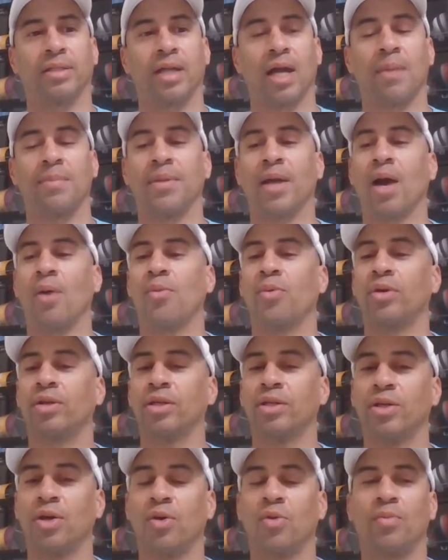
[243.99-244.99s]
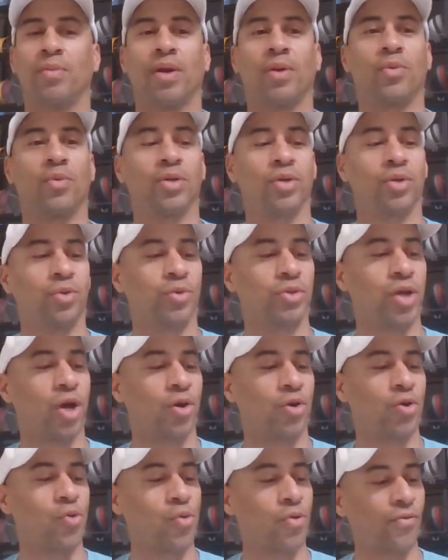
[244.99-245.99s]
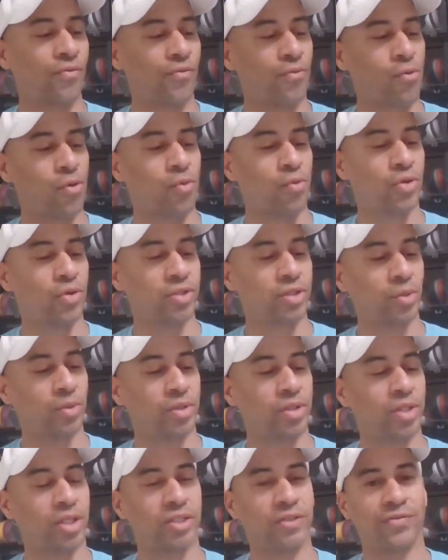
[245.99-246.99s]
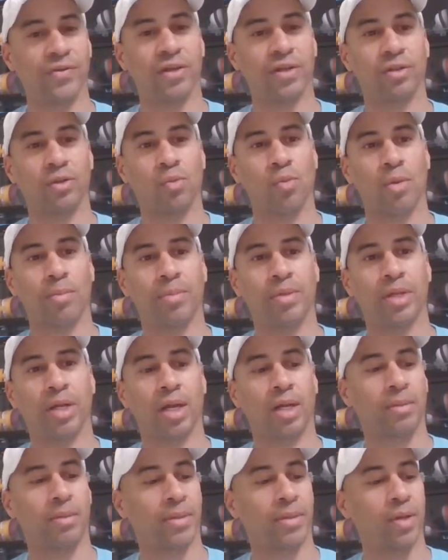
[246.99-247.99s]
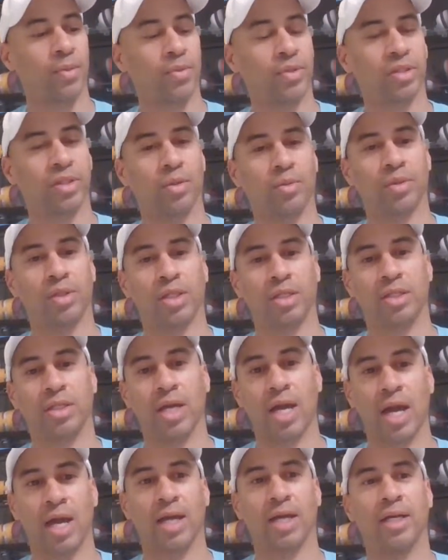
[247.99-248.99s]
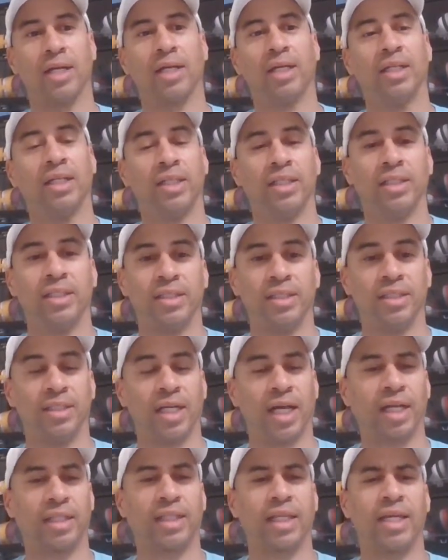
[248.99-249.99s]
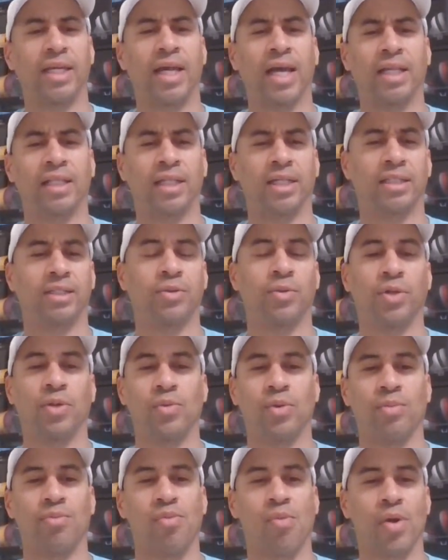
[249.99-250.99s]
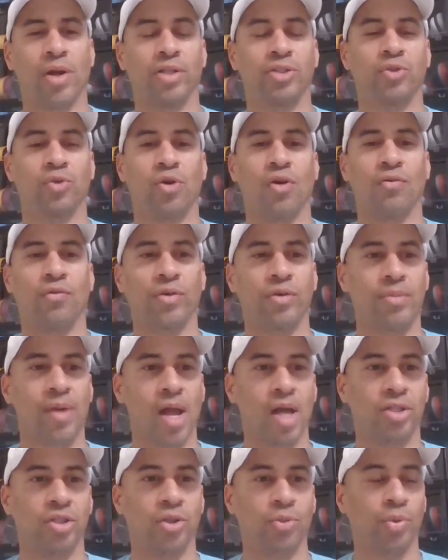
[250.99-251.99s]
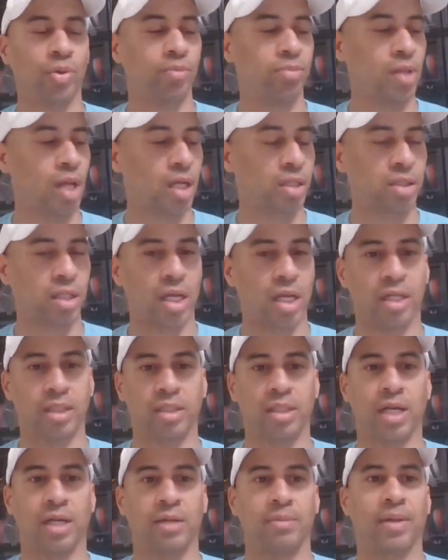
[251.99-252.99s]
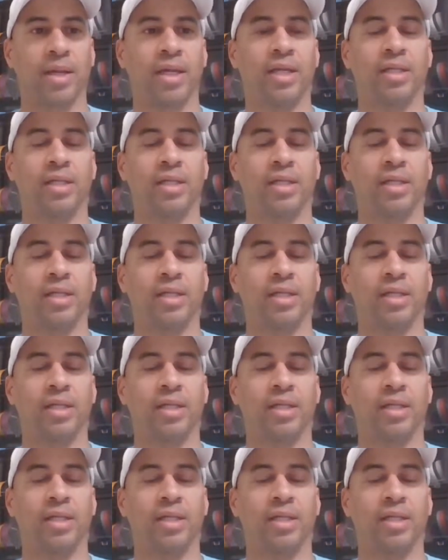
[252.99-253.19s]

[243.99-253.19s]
I mean, I want to know, man, who y'all going for? And what's up with this Victor Wembanyama, man? What's up with this guy? I think he had like 21 points, 12 rebounds, and 3 blocks last night, man.